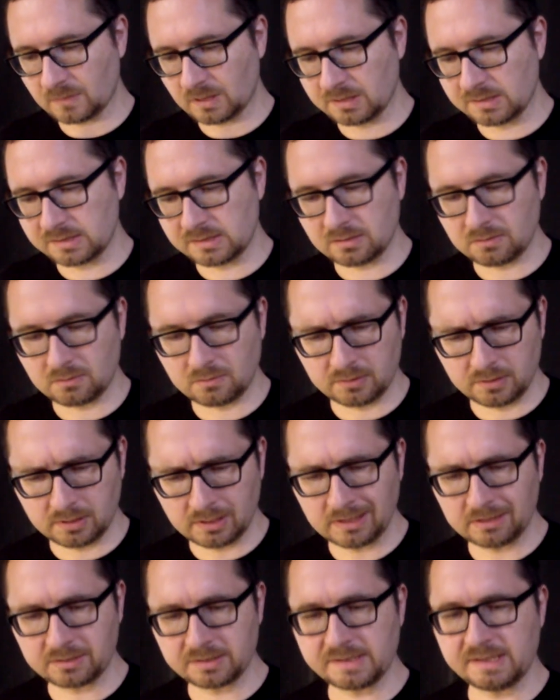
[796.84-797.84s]
So the
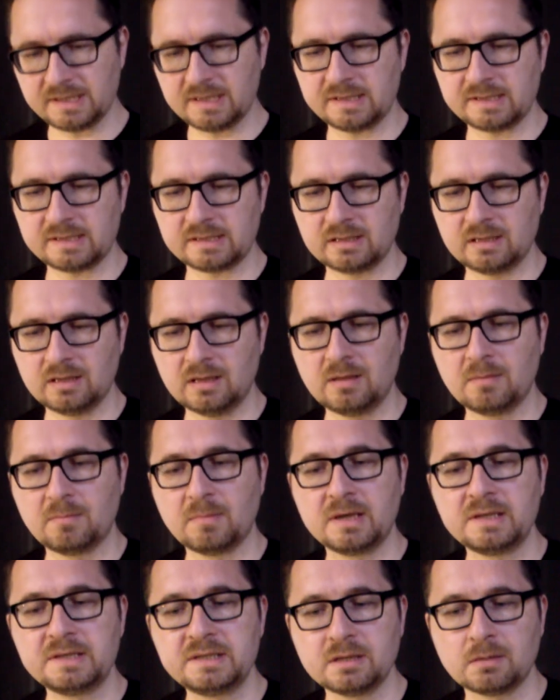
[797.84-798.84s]
letter says,
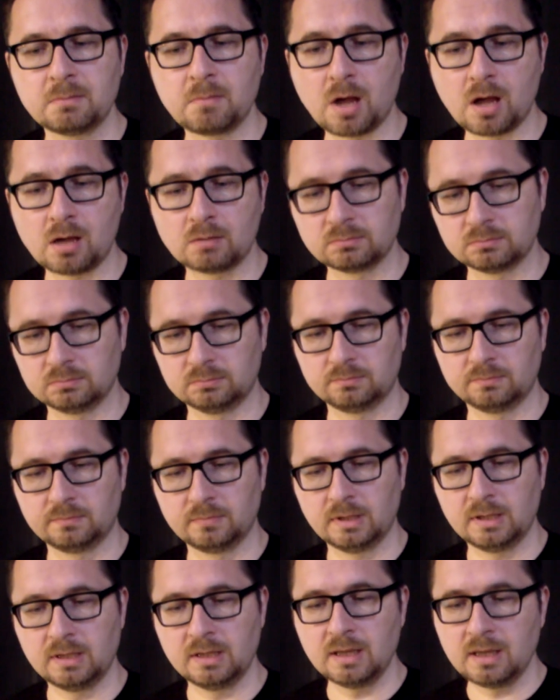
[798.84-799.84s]
"My dear mom,
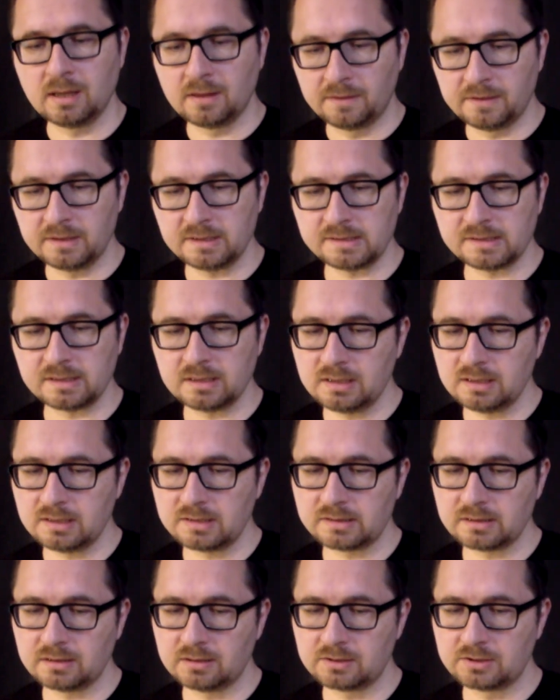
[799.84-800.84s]
this
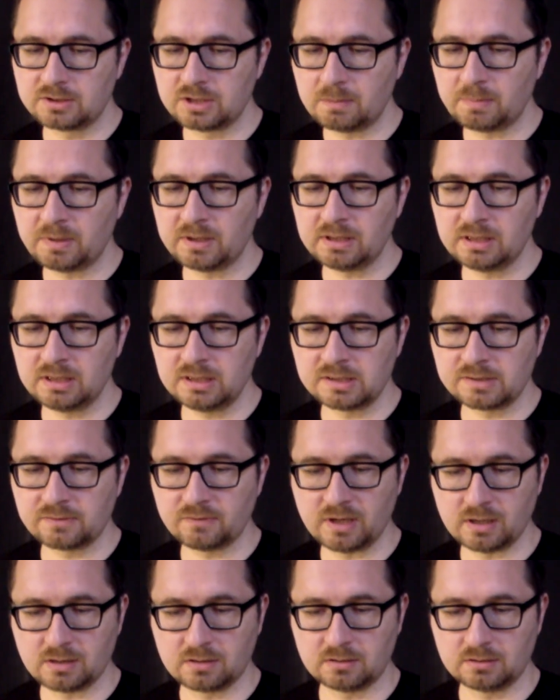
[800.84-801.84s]
is a Japanese
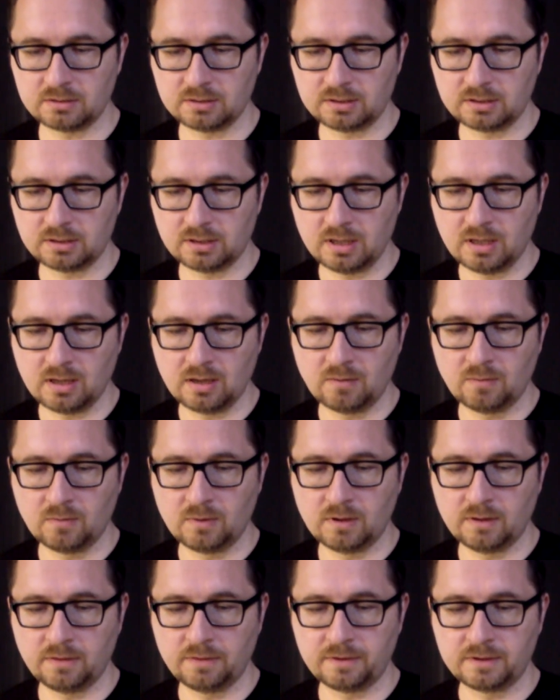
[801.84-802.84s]
record
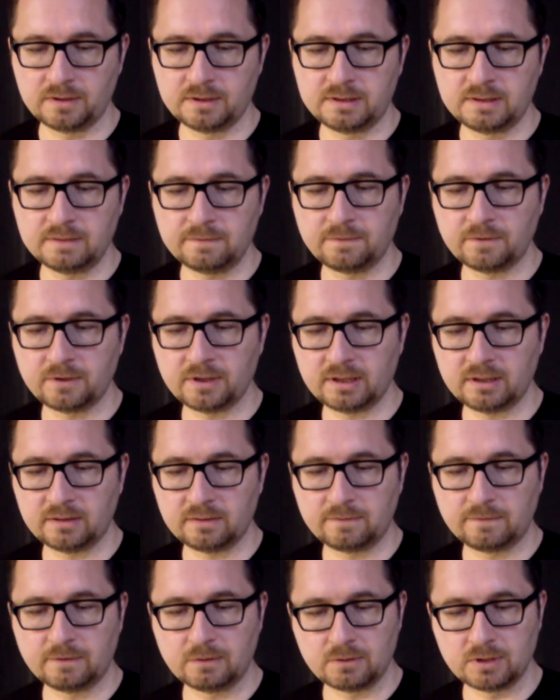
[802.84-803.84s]
with different
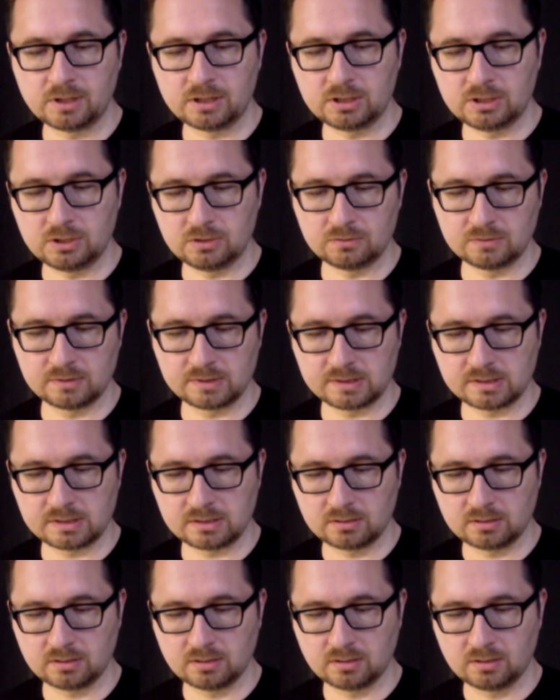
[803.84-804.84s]
folky tunes.
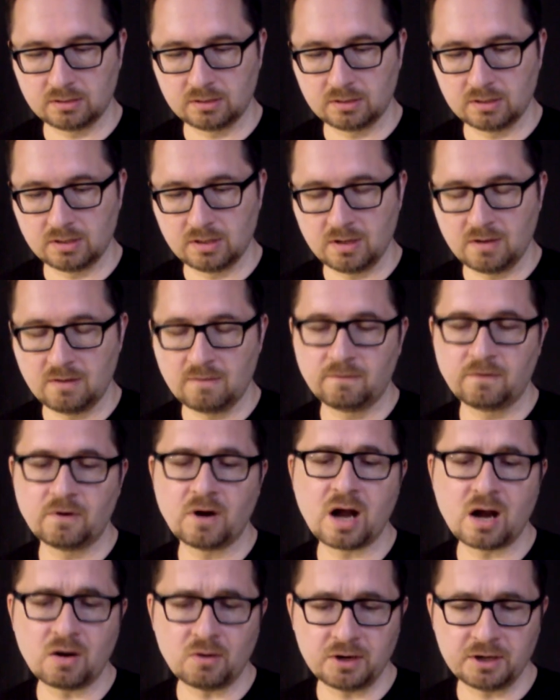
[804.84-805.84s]
For
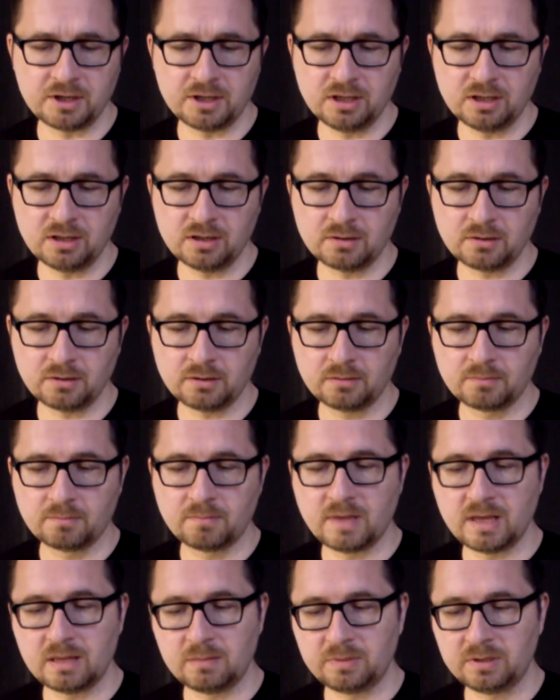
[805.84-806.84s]
our ear,
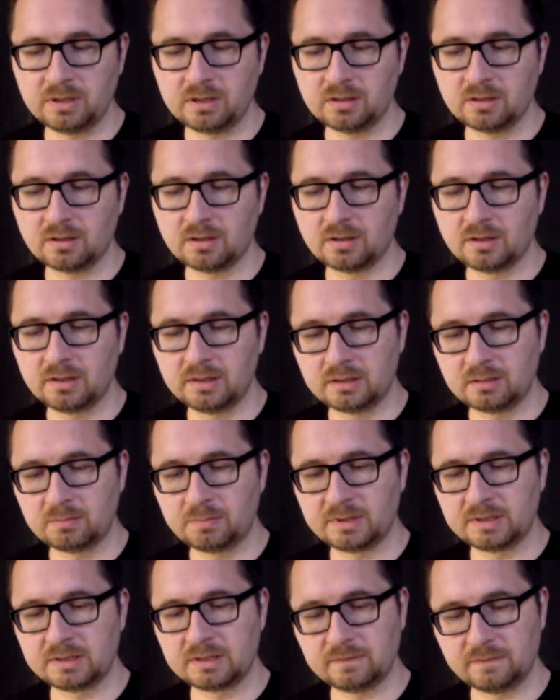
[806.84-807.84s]
maybe a little
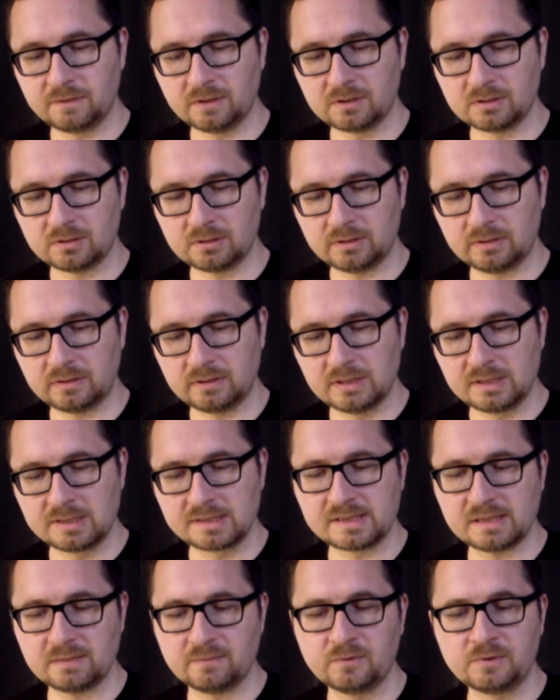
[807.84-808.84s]
bit difficult.
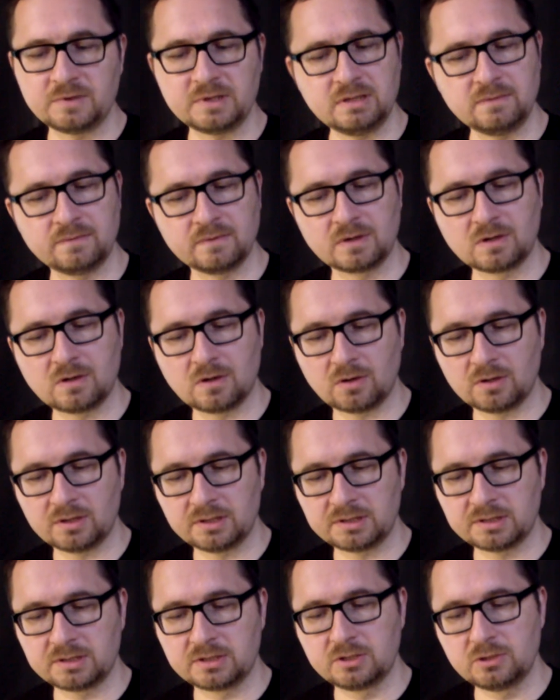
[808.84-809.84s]
Some would even call
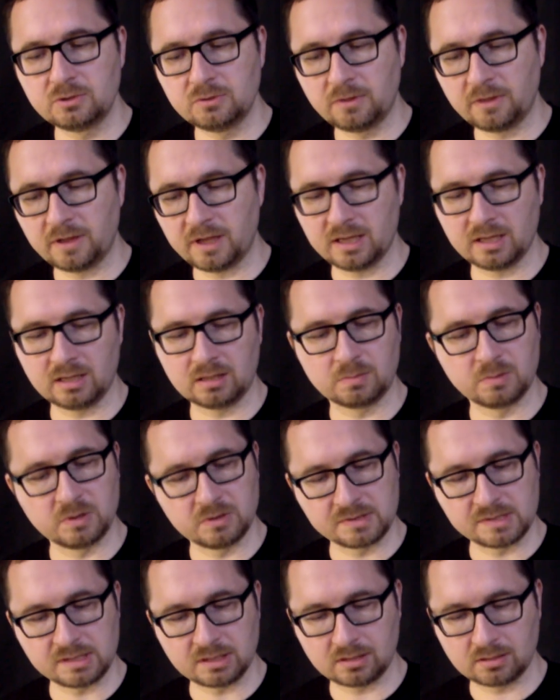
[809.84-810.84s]
it toothache
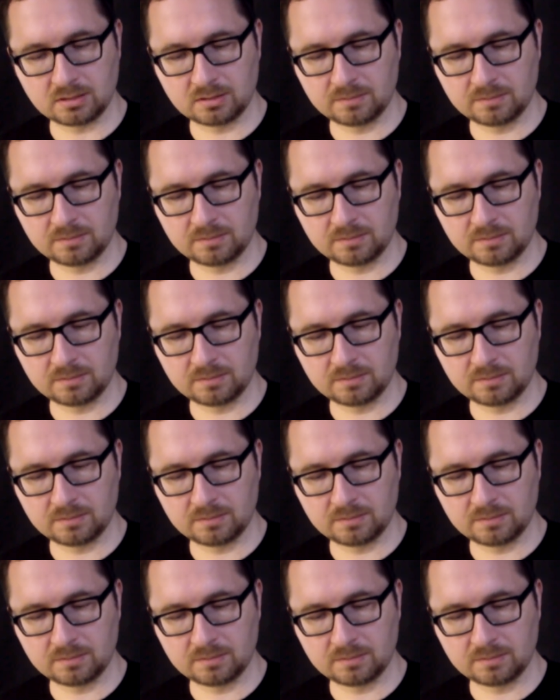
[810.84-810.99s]
music.